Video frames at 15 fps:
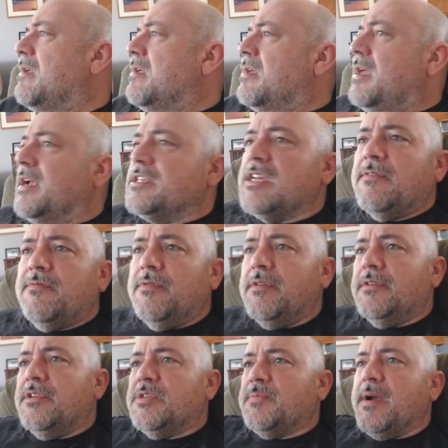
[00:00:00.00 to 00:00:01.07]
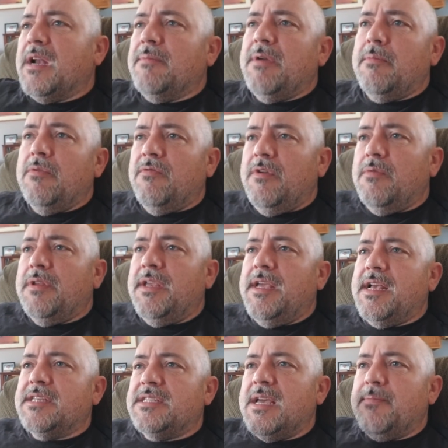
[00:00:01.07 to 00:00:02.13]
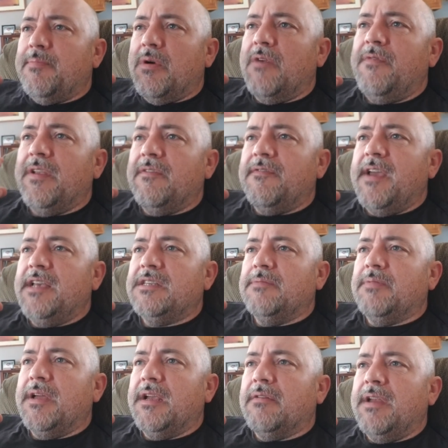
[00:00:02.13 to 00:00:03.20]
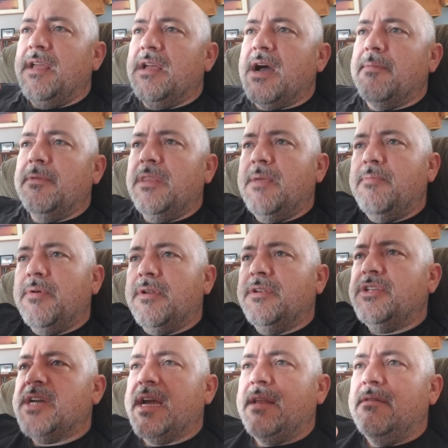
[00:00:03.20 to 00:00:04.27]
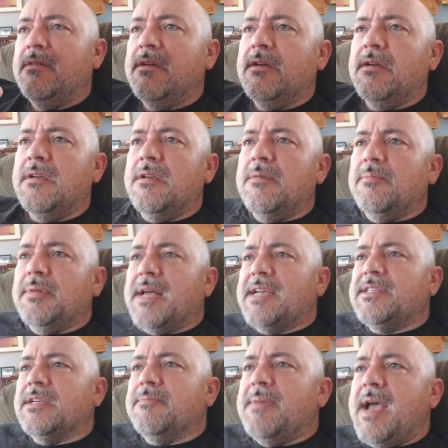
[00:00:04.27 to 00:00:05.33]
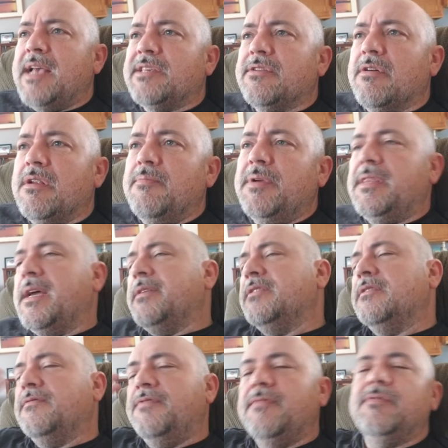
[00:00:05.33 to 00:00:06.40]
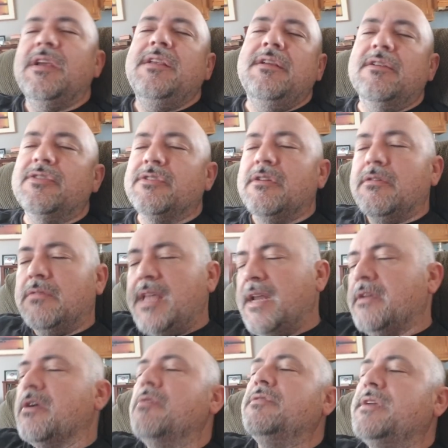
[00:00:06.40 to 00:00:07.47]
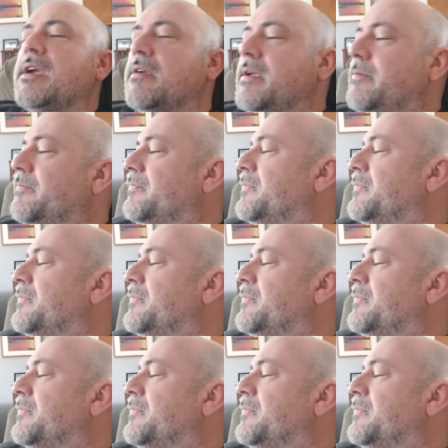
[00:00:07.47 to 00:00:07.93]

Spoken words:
Except for the Spider-Man movie when he has that perfect face to play Green Goblin. They put a giant plastic mask on him. But that's 15 years ago. Let it go, Terry.